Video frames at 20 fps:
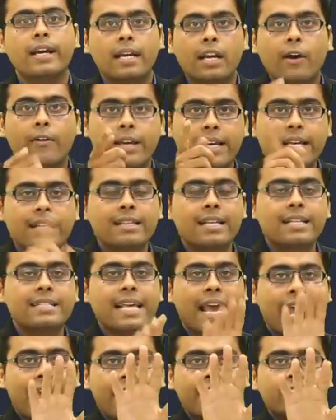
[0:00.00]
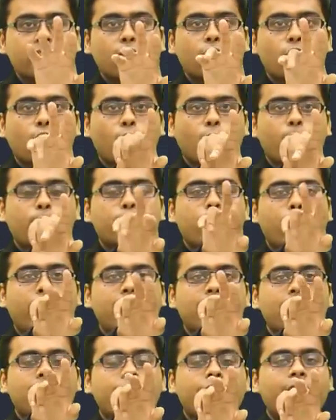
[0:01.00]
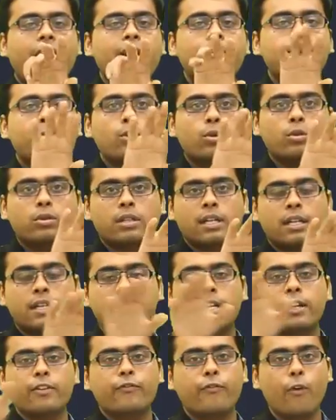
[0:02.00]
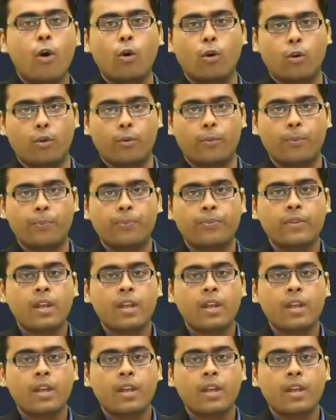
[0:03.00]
Now in this age group 25 to 34,